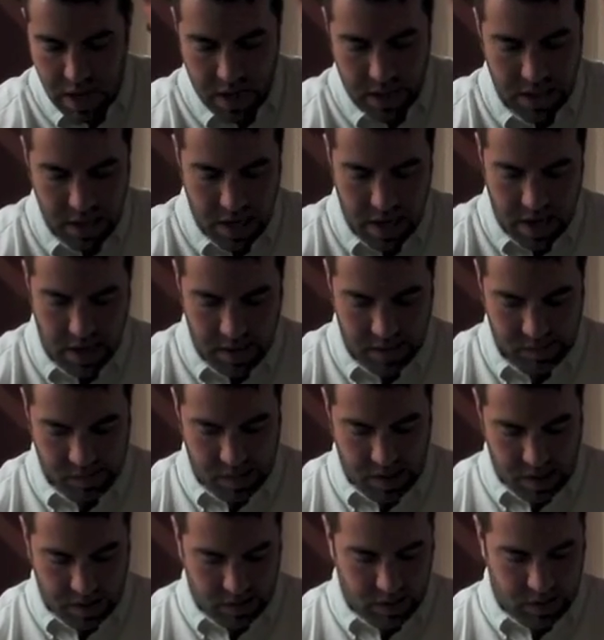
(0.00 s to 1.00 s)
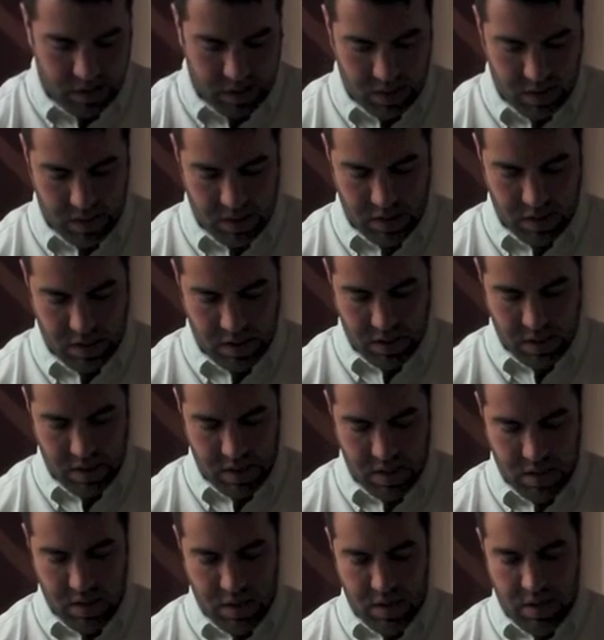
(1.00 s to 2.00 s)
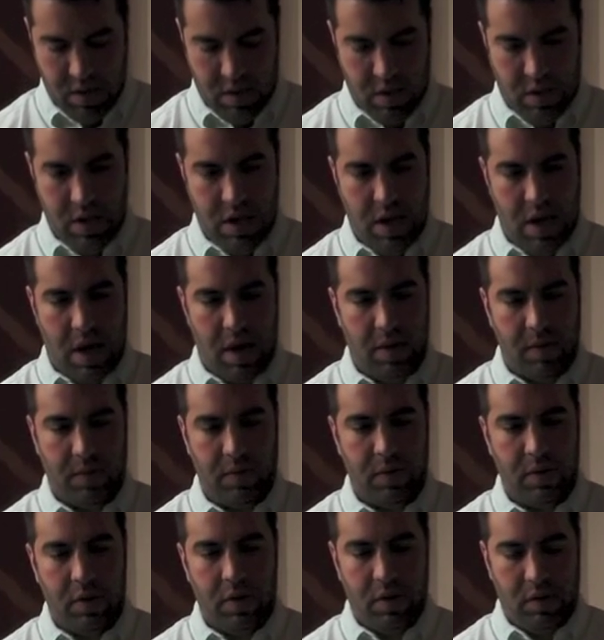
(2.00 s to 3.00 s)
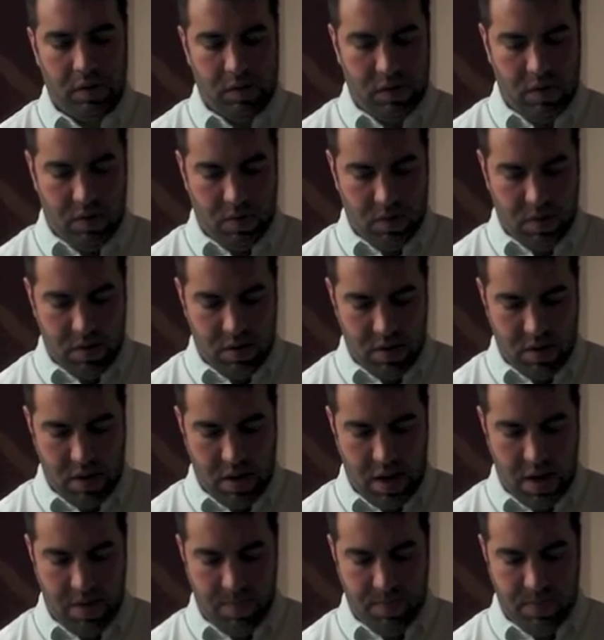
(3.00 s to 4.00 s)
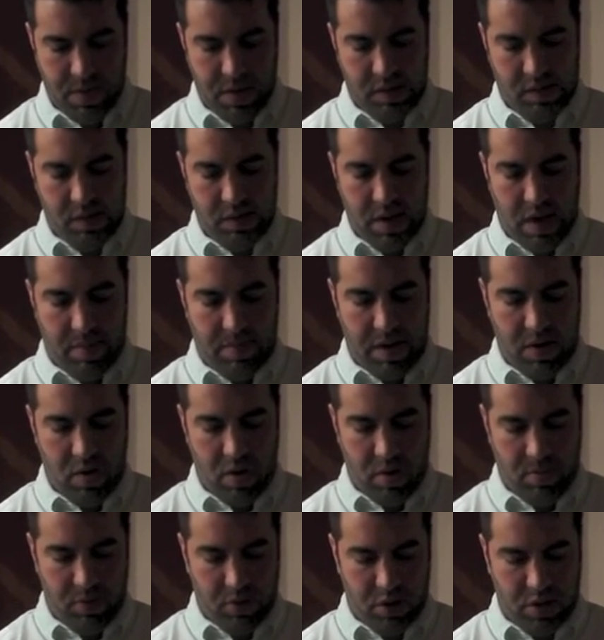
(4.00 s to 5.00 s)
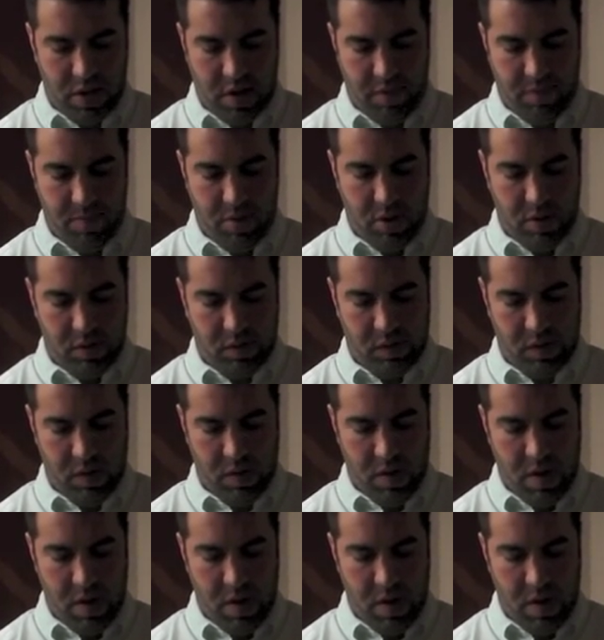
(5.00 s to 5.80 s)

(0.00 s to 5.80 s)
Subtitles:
exactly. We've had a couple of those in the store for sure. Yeah, so this is not my normal shave bowl, so